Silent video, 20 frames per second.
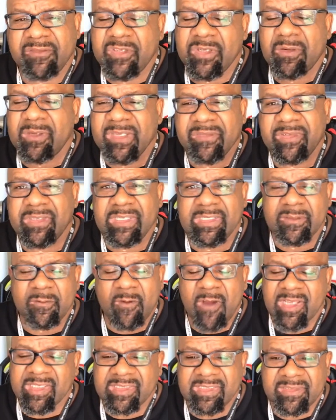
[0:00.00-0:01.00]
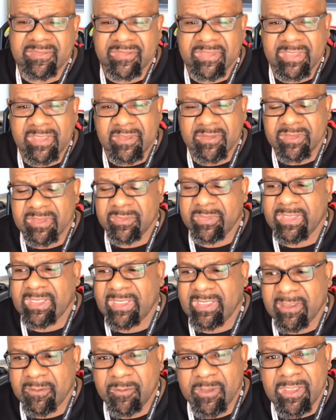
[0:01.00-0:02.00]
you don't even need to watch this video to
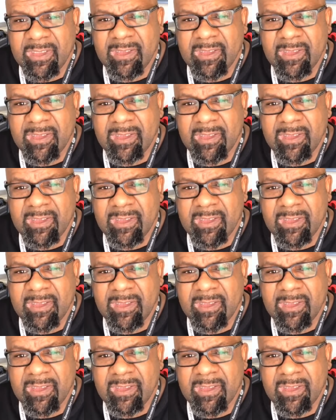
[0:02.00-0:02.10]
begin with.